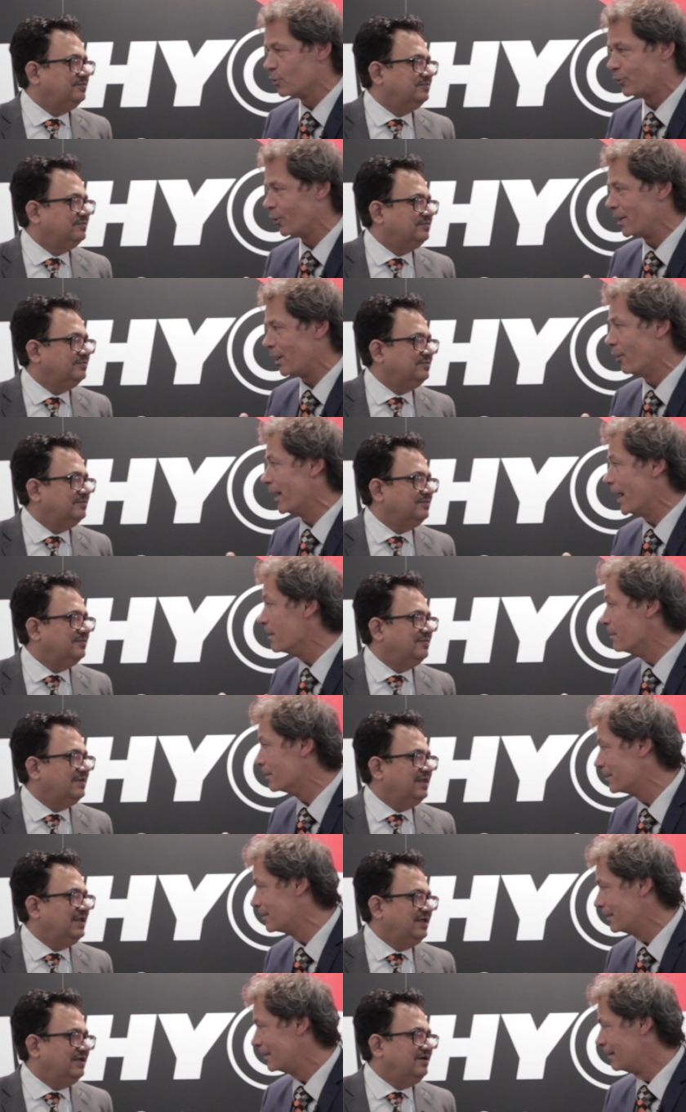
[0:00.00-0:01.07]
Speaker 1: is not only a
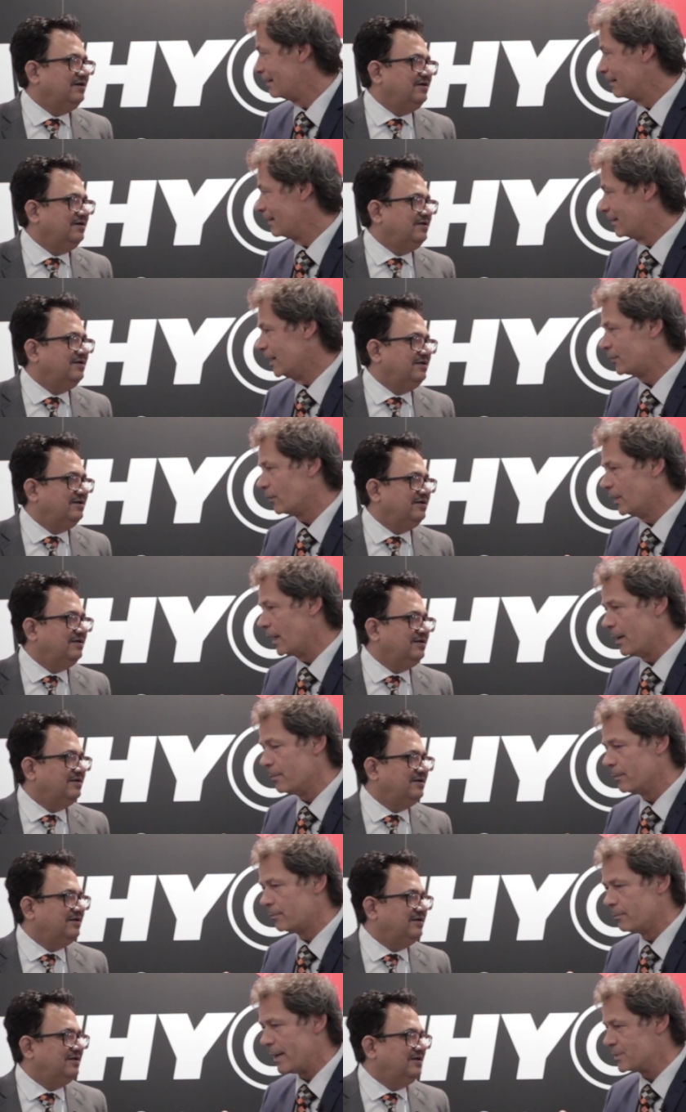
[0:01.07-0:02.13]
name. Yeah. It's a
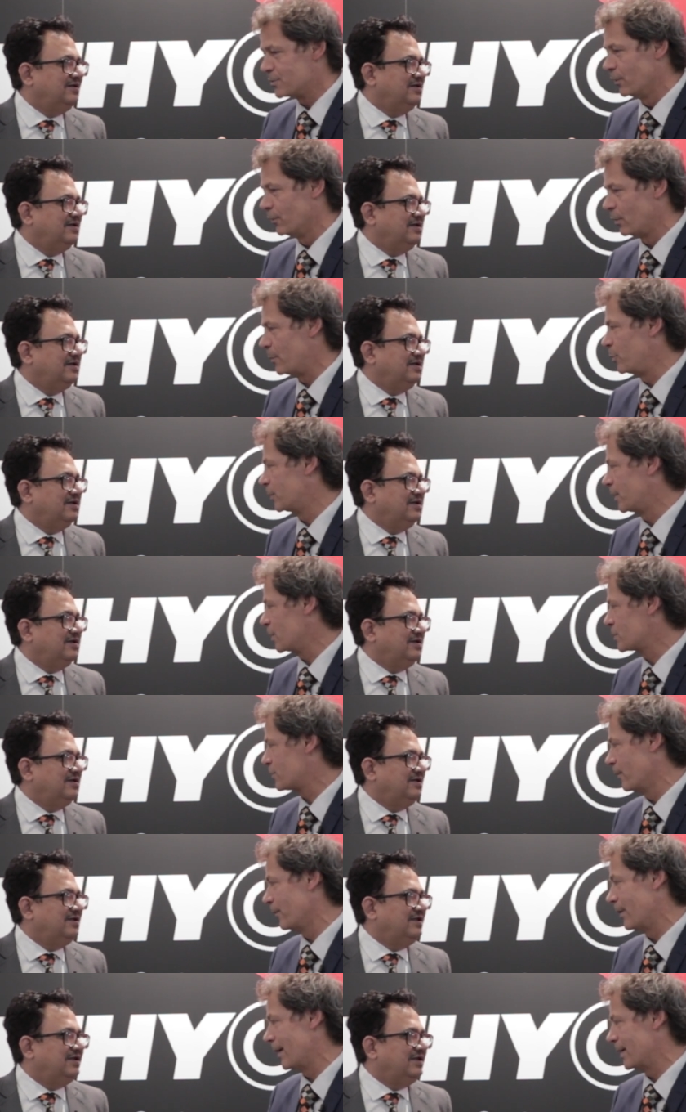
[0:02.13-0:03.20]
name based on the
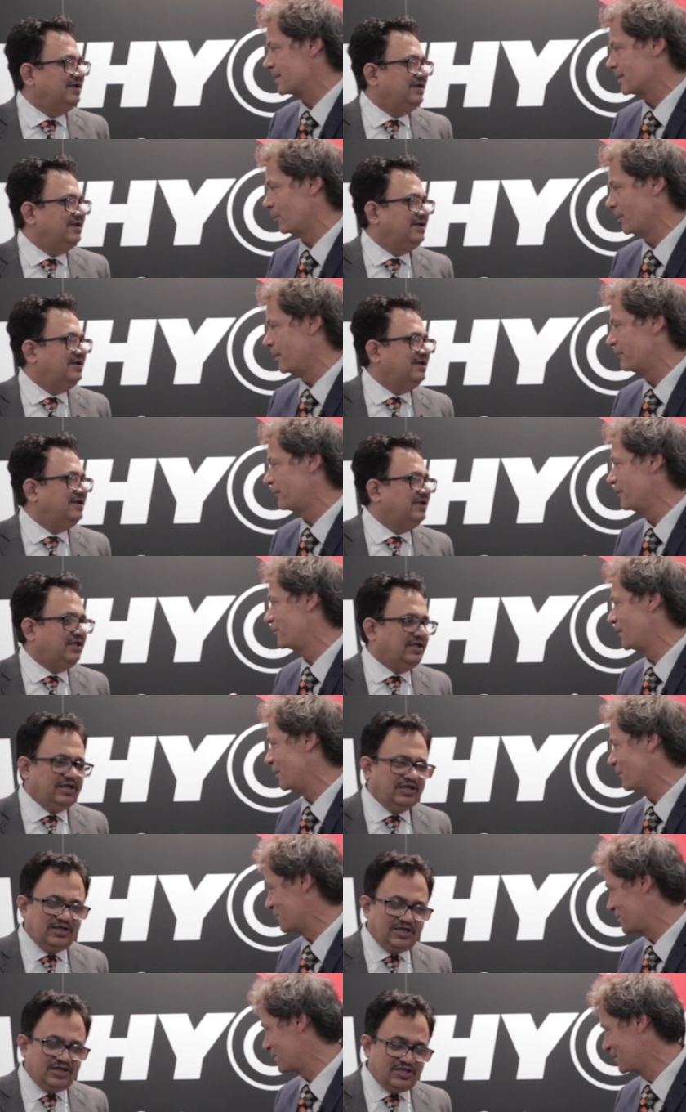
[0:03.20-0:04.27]
reputation of the last
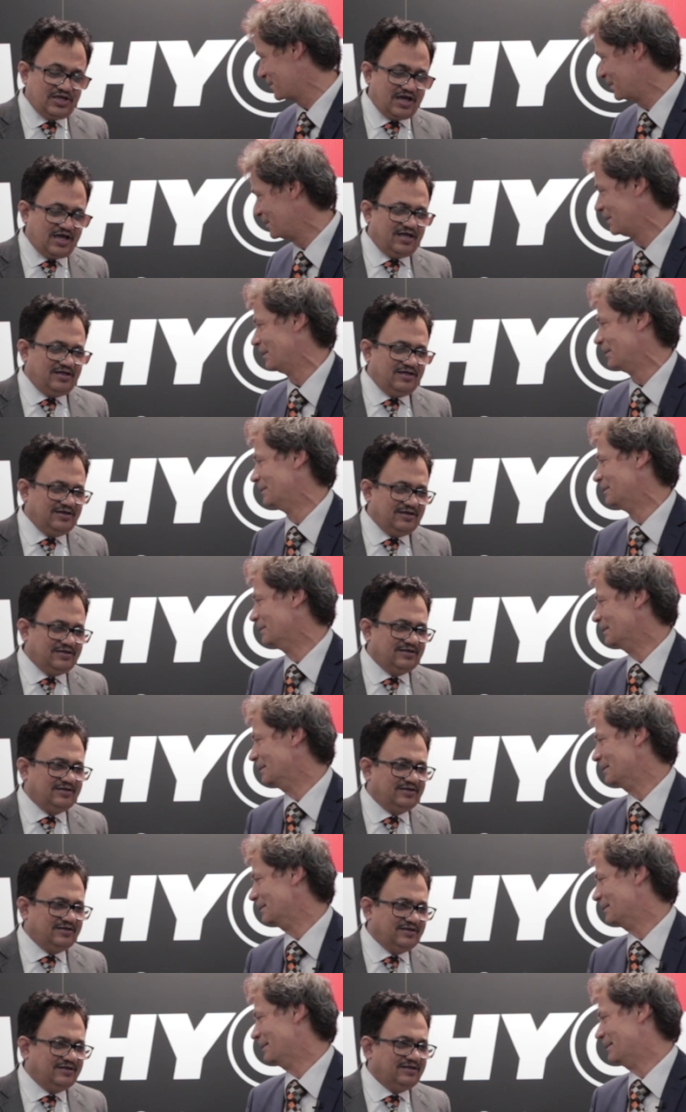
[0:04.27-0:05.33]
150 years. Yeah
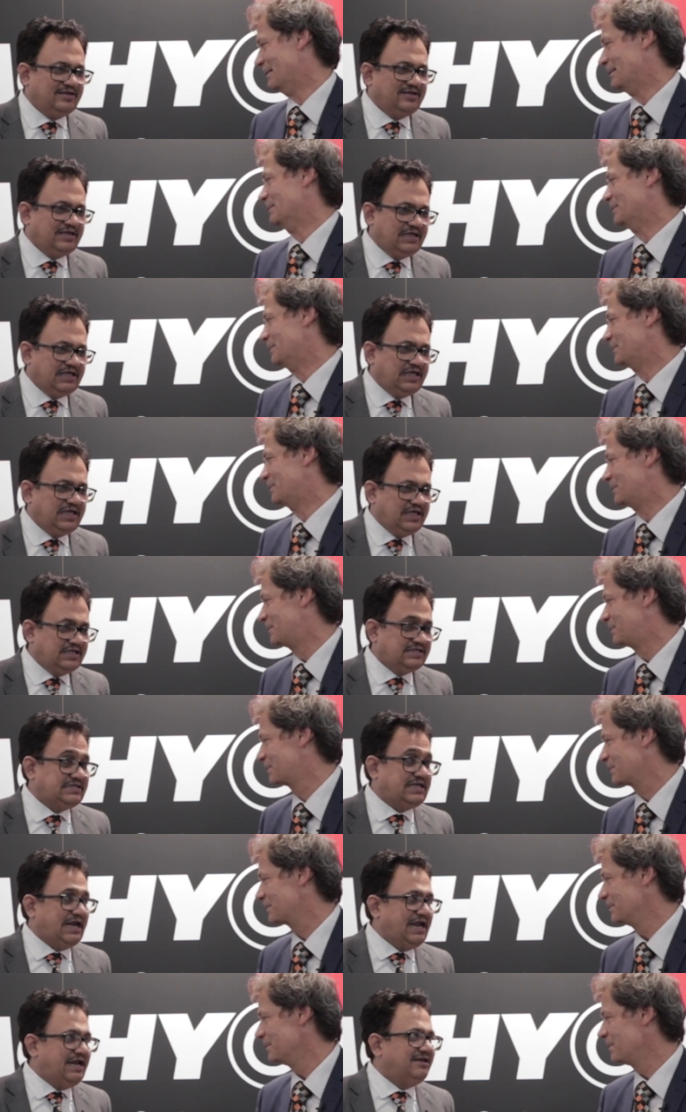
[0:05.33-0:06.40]

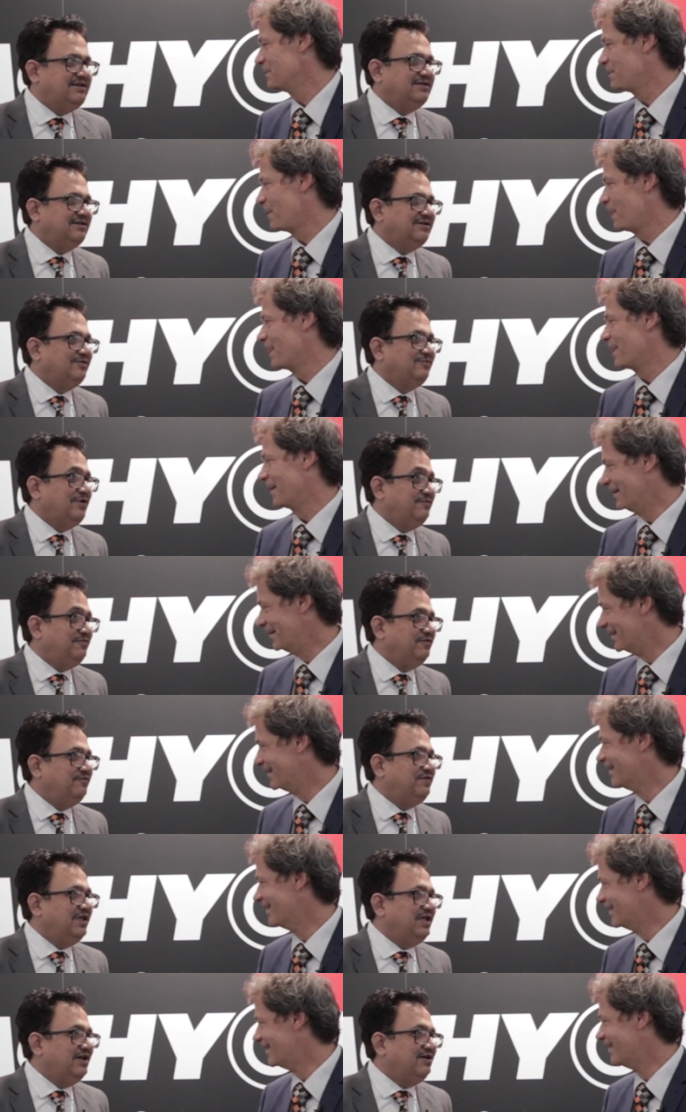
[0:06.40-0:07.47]
great
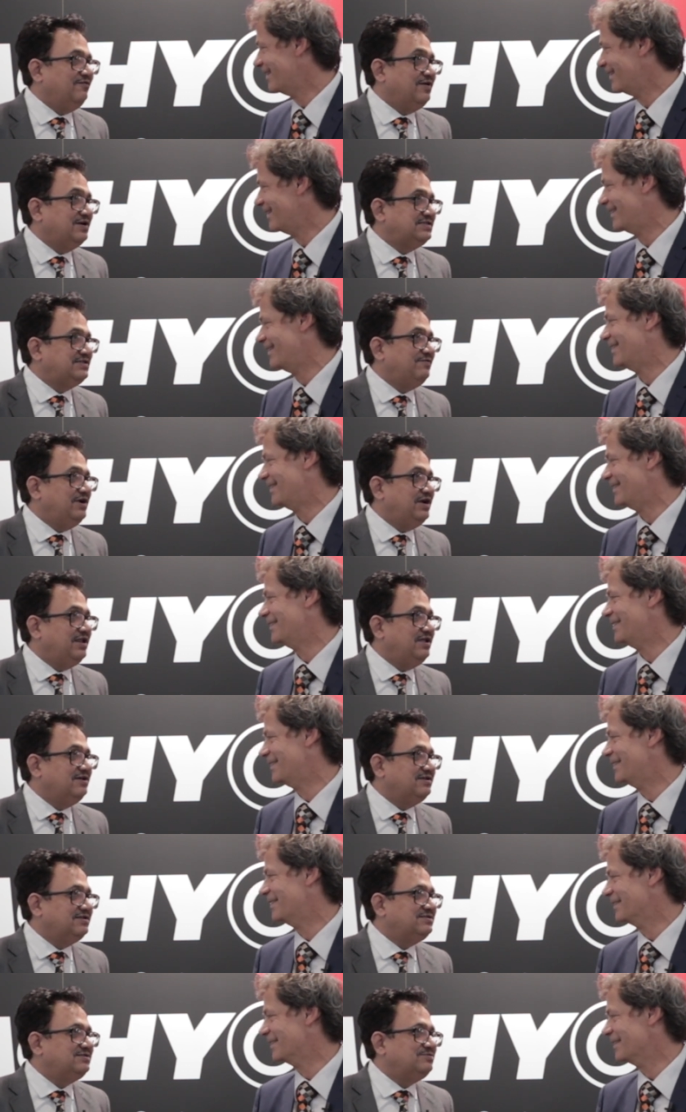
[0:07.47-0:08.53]
150 year 170
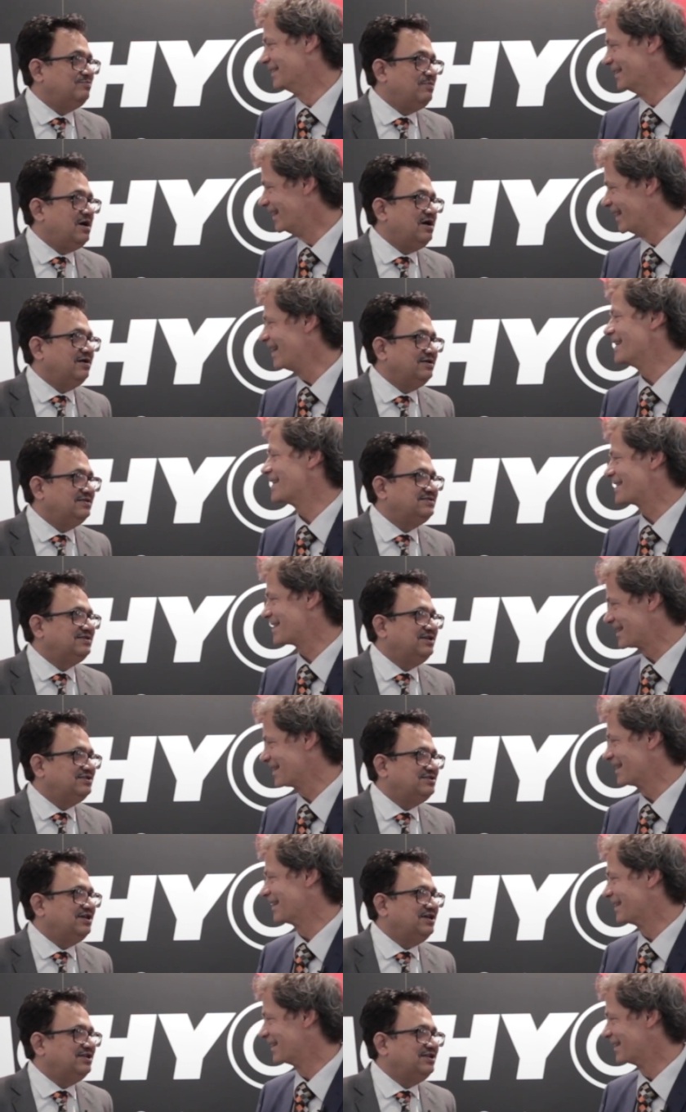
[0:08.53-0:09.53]
year
Speaker 2: mark is it's